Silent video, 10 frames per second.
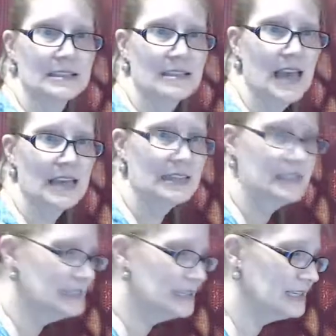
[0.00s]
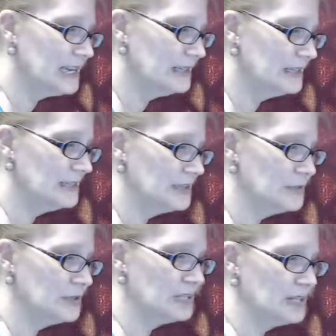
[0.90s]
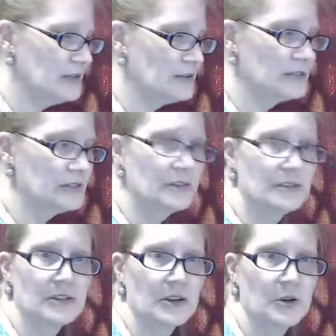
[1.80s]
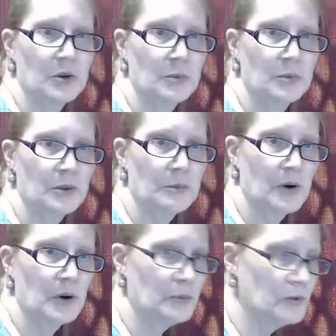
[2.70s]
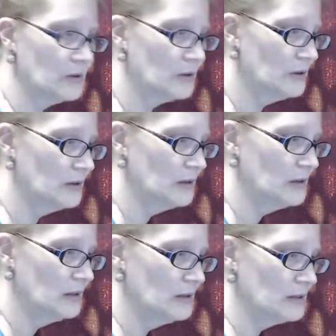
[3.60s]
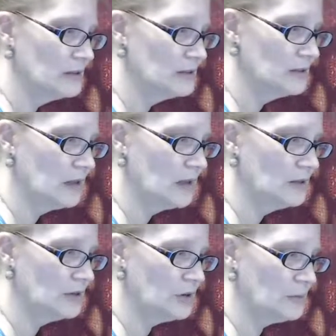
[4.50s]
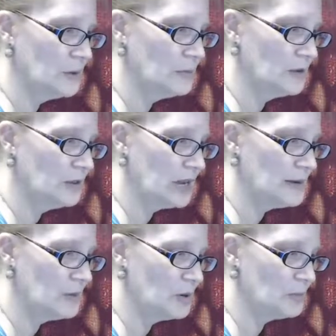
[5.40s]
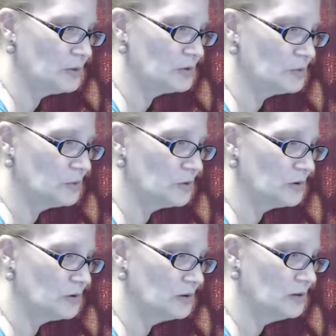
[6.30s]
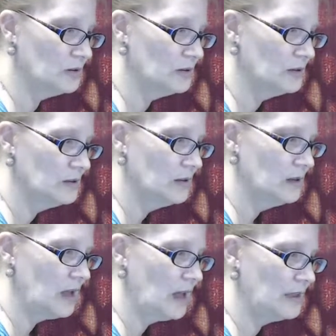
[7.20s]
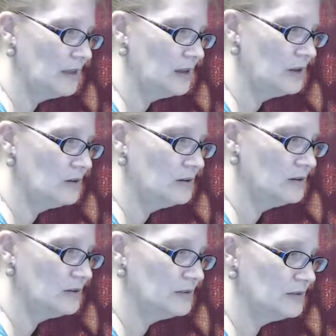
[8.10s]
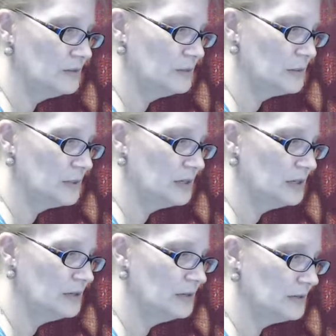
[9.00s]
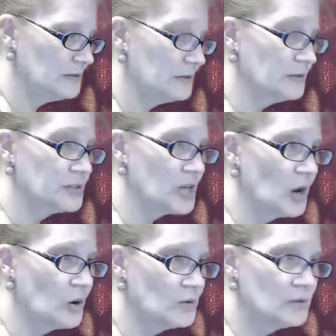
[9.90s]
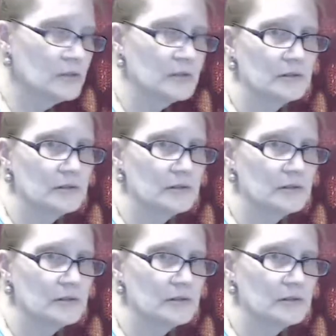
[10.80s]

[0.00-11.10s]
Yeah, this is a necklace I put together. So there's a hoop with a purple, dark purple, light purple swirl, and then a silver bead, silver tone,